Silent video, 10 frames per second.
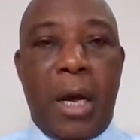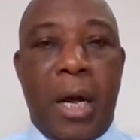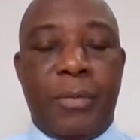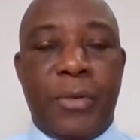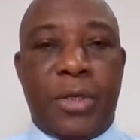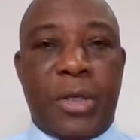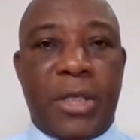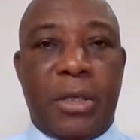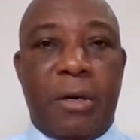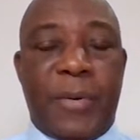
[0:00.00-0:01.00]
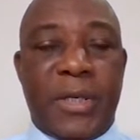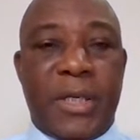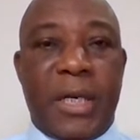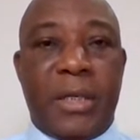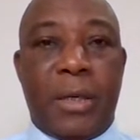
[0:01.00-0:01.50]
administration of
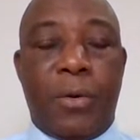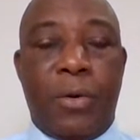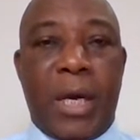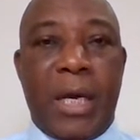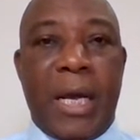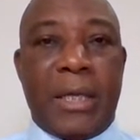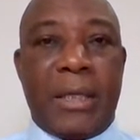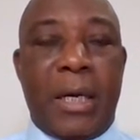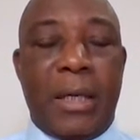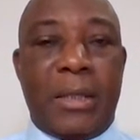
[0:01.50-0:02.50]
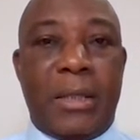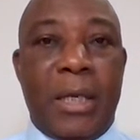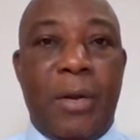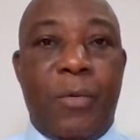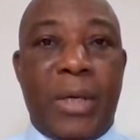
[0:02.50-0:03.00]
President Uhuru Kenyatta is
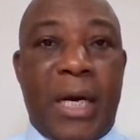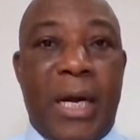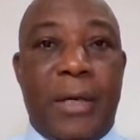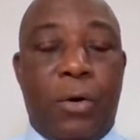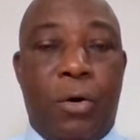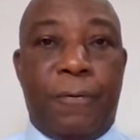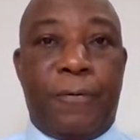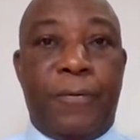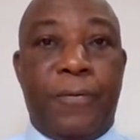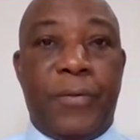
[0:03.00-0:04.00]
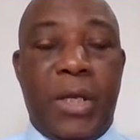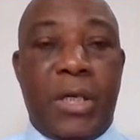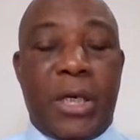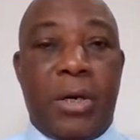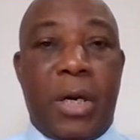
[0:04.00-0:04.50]
dealing with ahead of
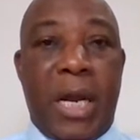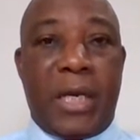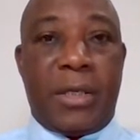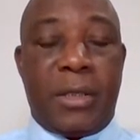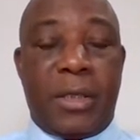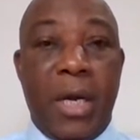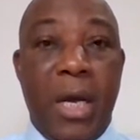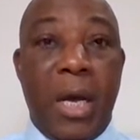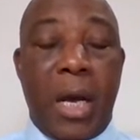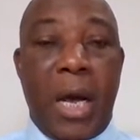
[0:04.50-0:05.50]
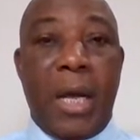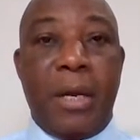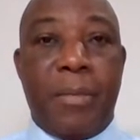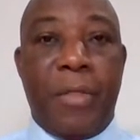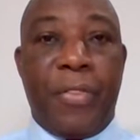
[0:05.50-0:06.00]
the general elections in
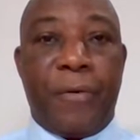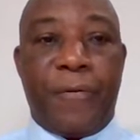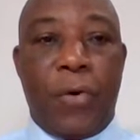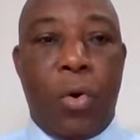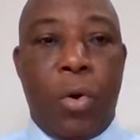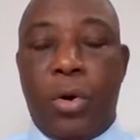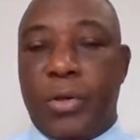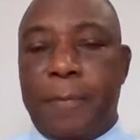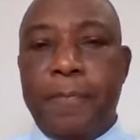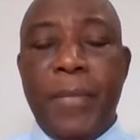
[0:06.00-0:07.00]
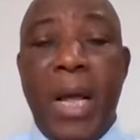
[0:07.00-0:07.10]
the month of August.